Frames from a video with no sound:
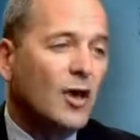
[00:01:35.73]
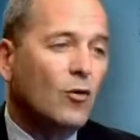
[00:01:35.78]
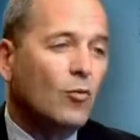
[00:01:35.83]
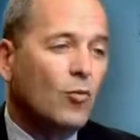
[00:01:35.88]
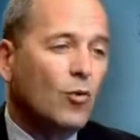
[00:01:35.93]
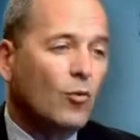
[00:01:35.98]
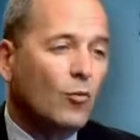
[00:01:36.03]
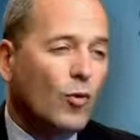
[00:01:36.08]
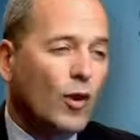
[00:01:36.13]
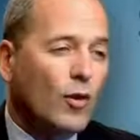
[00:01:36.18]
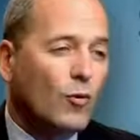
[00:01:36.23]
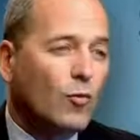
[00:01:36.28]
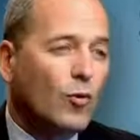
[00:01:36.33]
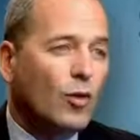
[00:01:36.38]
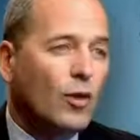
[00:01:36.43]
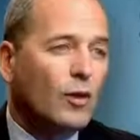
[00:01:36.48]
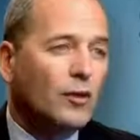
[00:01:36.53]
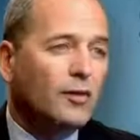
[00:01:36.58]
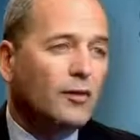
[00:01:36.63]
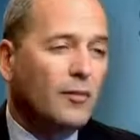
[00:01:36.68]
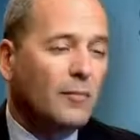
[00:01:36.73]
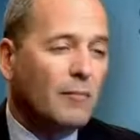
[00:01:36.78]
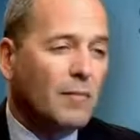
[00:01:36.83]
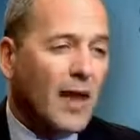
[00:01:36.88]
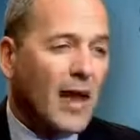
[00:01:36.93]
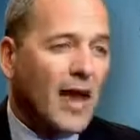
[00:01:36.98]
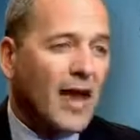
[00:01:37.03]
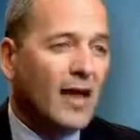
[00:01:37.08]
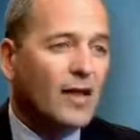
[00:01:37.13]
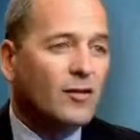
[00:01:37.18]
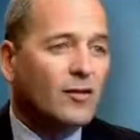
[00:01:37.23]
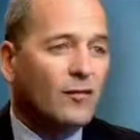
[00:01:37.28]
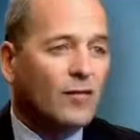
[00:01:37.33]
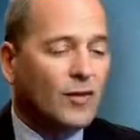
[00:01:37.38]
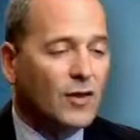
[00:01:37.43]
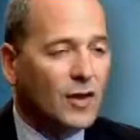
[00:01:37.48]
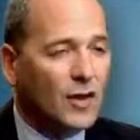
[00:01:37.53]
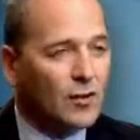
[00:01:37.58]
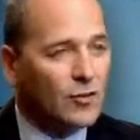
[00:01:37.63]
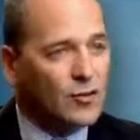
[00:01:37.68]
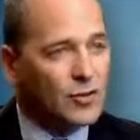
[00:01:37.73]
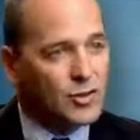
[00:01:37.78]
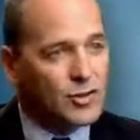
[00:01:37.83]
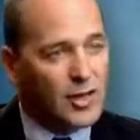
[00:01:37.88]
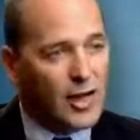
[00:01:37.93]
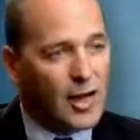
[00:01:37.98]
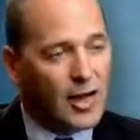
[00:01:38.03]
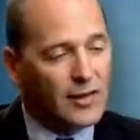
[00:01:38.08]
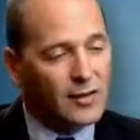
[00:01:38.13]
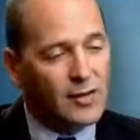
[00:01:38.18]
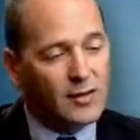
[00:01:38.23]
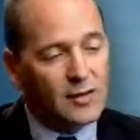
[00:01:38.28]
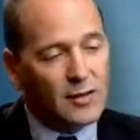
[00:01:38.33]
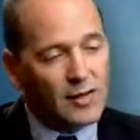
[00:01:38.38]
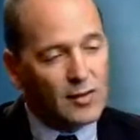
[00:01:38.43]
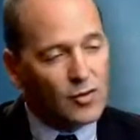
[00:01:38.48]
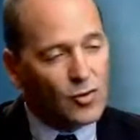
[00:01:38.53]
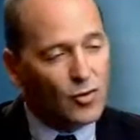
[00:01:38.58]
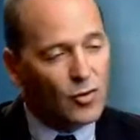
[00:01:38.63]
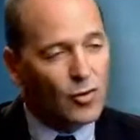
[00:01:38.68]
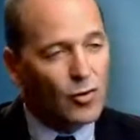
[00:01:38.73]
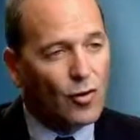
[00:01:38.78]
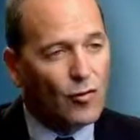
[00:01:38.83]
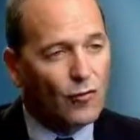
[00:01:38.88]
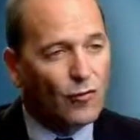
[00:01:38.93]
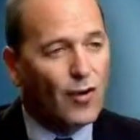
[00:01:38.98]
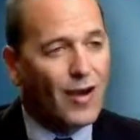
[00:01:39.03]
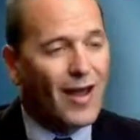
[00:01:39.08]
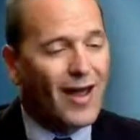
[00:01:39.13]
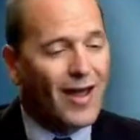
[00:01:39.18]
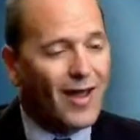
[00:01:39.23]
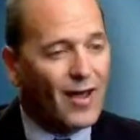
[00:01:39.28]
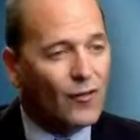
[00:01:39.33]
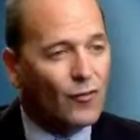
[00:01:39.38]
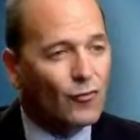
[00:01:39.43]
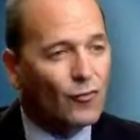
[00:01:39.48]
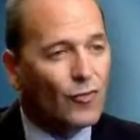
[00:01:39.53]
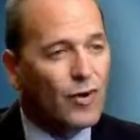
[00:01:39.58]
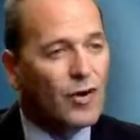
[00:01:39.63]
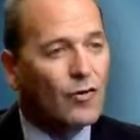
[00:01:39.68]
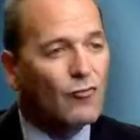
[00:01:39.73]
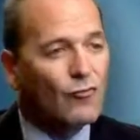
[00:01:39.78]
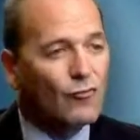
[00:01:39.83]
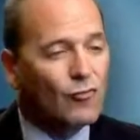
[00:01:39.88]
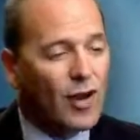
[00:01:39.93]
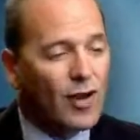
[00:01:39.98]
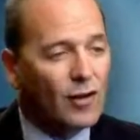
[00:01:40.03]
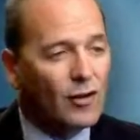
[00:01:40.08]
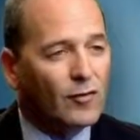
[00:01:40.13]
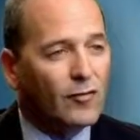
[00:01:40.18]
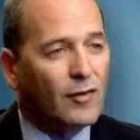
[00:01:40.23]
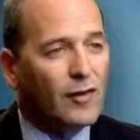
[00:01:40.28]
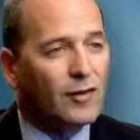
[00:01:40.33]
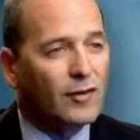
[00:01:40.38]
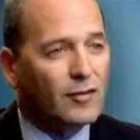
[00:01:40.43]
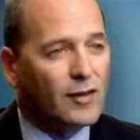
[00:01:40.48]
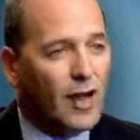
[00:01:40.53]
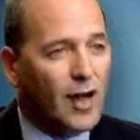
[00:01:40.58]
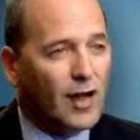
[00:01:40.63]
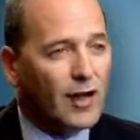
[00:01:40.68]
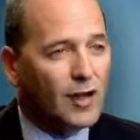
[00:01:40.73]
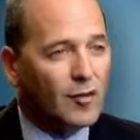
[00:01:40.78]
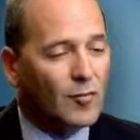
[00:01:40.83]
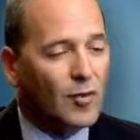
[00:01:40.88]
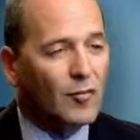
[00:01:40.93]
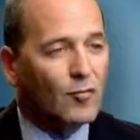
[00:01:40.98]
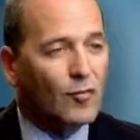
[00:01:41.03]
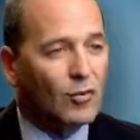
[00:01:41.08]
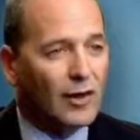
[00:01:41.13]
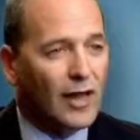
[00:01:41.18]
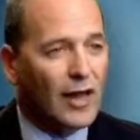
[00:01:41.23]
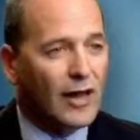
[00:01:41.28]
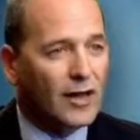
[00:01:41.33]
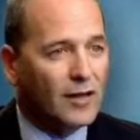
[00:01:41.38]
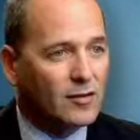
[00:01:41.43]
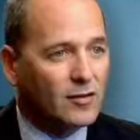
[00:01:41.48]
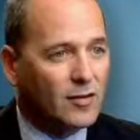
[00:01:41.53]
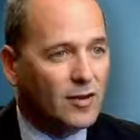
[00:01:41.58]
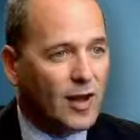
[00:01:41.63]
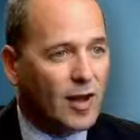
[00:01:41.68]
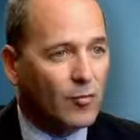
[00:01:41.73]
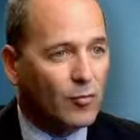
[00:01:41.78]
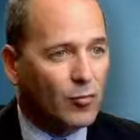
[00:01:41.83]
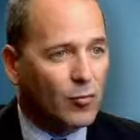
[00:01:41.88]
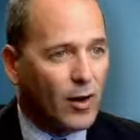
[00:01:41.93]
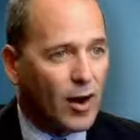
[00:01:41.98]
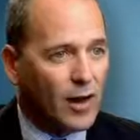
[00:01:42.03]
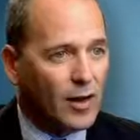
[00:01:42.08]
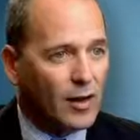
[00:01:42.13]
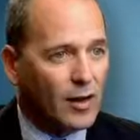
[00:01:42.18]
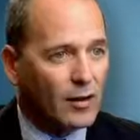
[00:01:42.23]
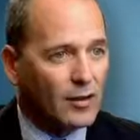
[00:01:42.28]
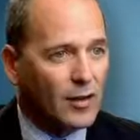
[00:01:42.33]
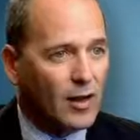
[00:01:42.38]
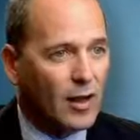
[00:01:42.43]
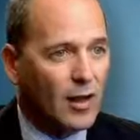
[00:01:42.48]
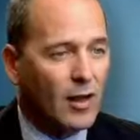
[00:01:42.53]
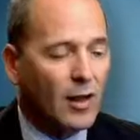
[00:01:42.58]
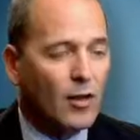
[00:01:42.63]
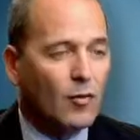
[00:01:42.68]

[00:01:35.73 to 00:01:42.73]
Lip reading: where we will demand of the other side that they turn over every relevant document relating to that product,